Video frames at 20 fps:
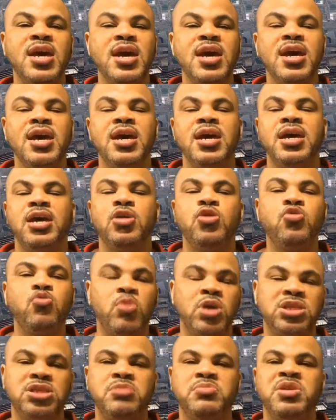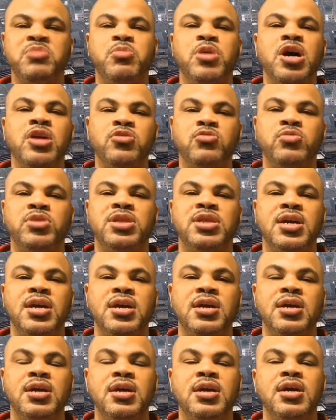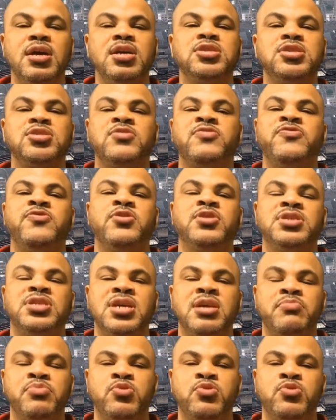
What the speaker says: And who wants to be bothered with that? So for example,